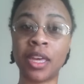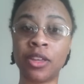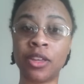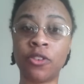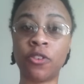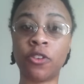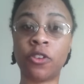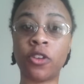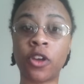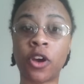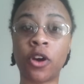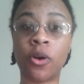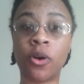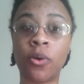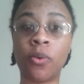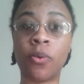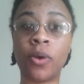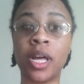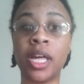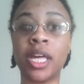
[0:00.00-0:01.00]

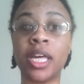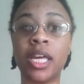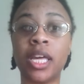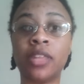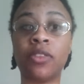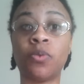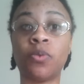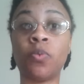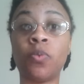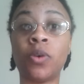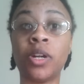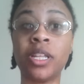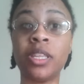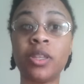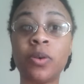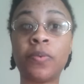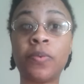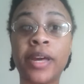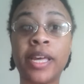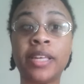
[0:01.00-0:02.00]
So it's one of
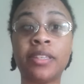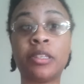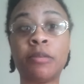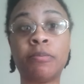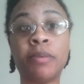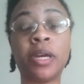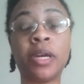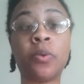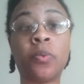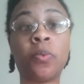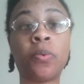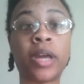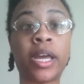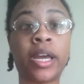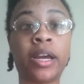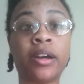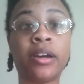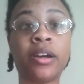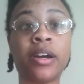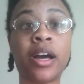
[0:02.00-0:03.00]
the ways to be
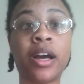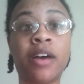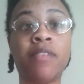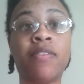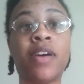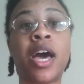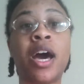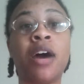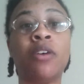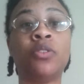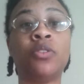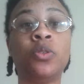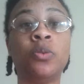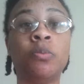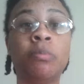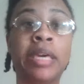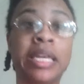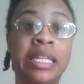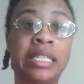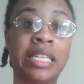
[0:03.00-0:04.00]
aware of how to
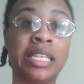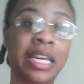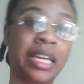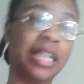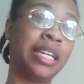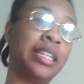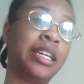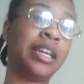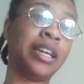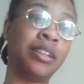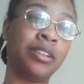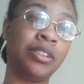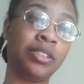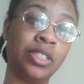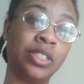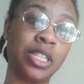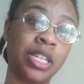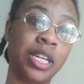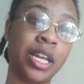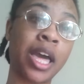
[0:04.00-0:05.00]
maintain
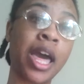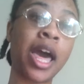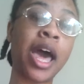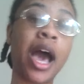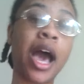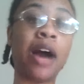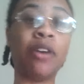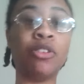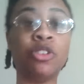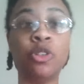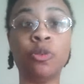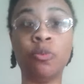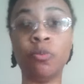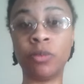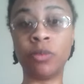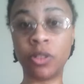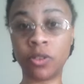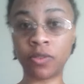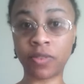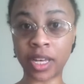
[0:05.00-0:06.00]
energy, how to
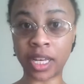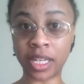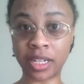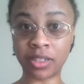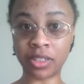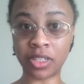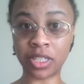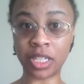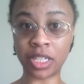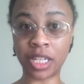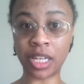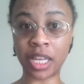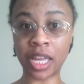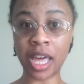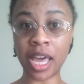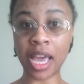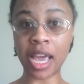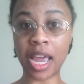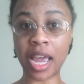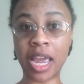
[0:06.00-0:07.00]
move energy,
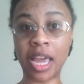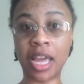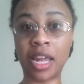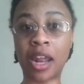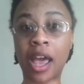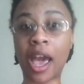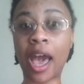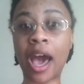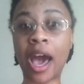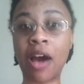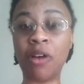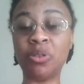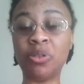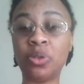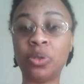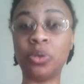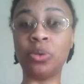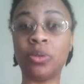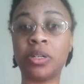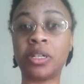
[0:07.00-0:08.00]
and how
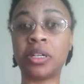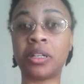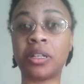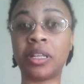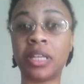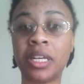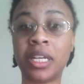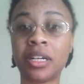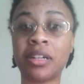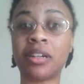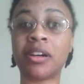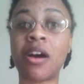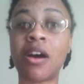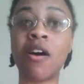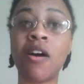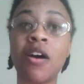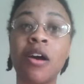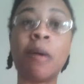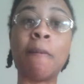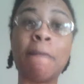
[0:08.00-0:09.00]
to clear
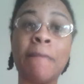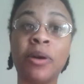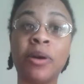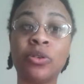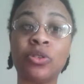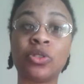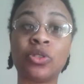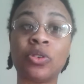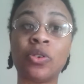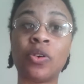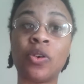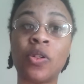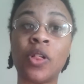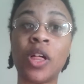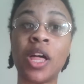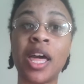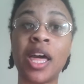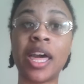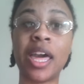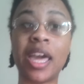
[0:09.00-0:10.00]
our emotional
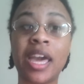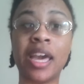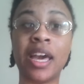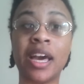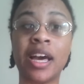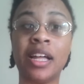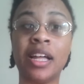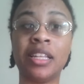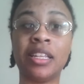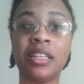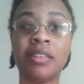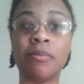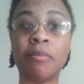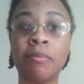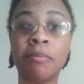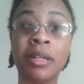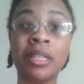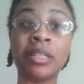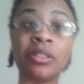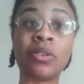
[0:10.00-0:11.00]
and
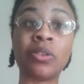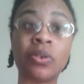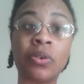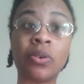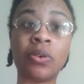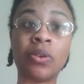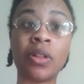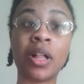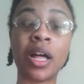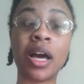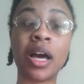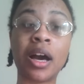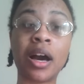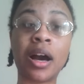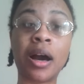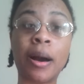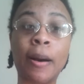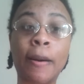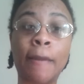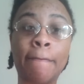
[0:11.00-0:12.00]
mental
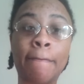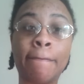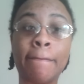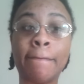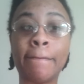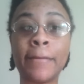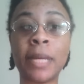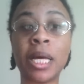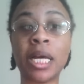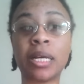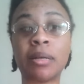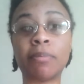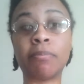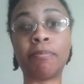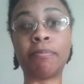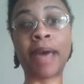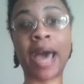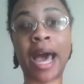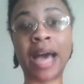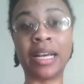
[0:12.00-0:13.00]

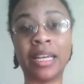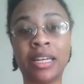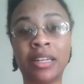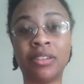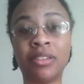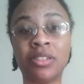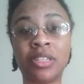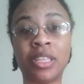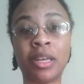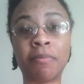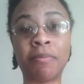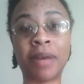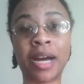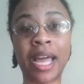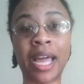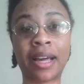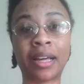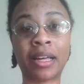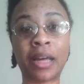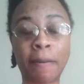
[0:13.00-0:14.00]
baggage that
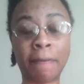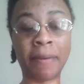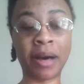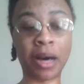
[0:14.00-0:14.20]
might come